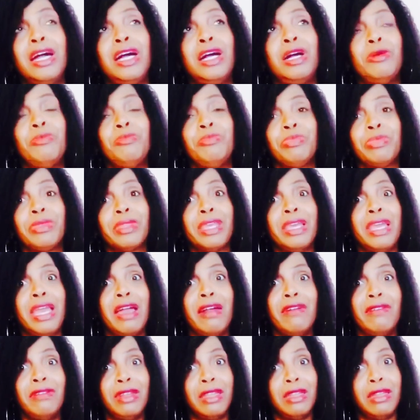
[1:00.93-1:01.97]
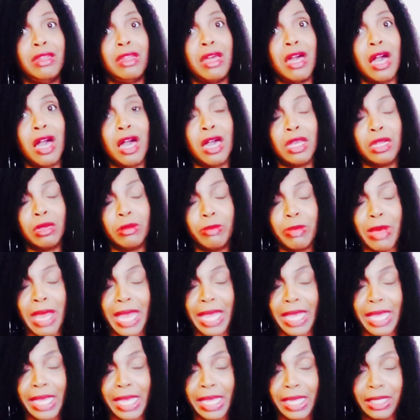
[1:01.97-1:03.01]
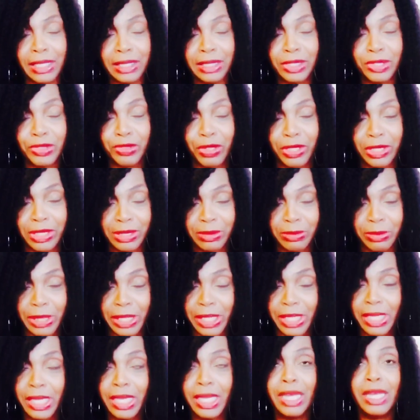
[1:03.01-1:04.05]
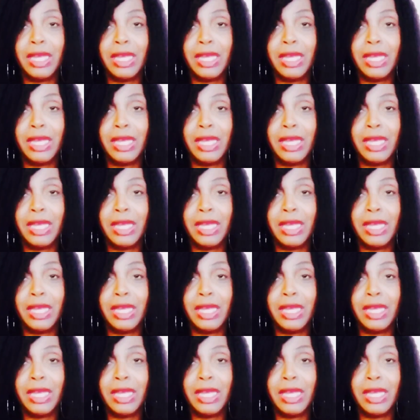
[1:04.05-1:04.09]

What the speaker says: I'm having a lot of backaches, trust me.